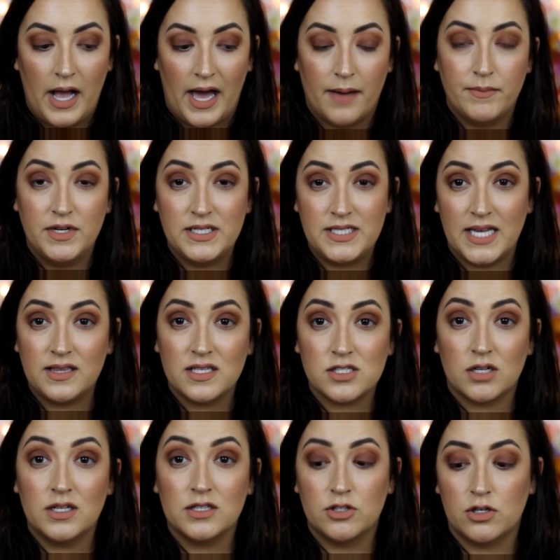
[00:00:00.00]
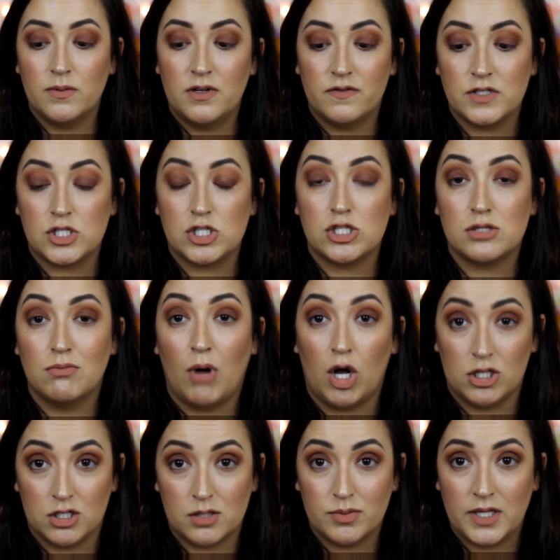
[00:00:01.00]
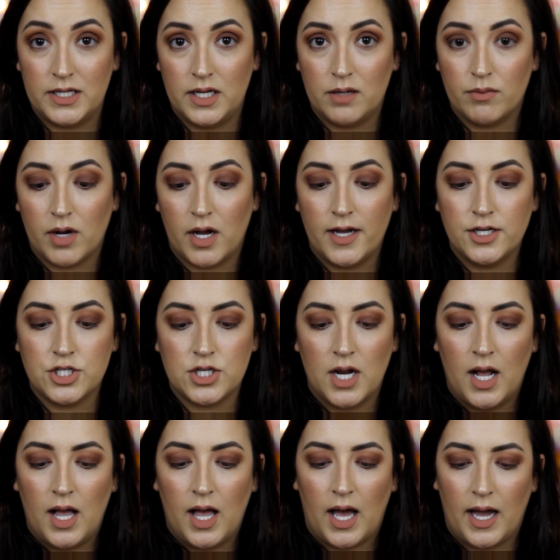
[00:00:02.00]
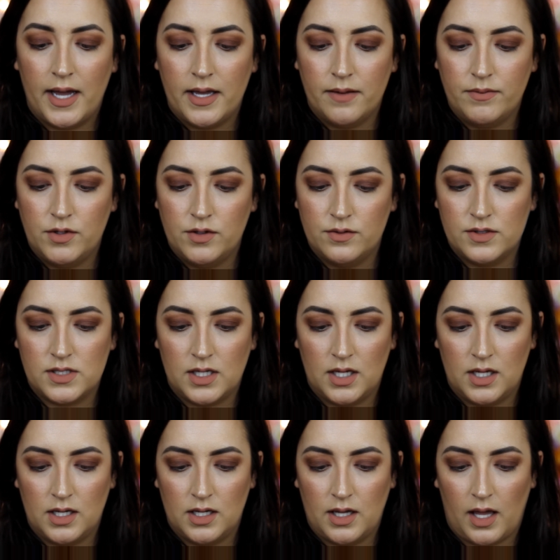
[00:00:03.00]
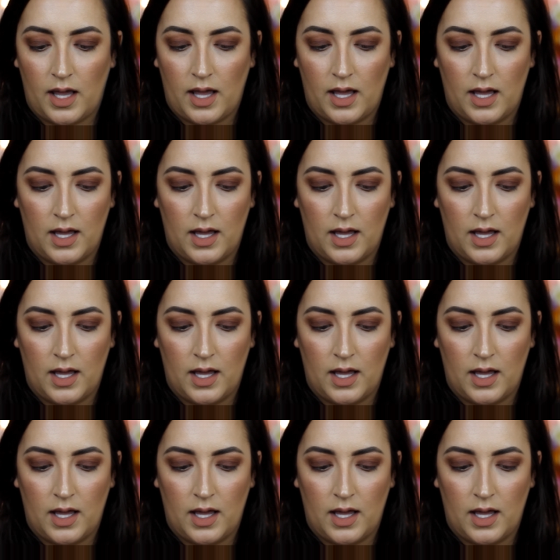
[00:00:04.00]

I'm going to take this on a little bit of a smaller blending brush. I am using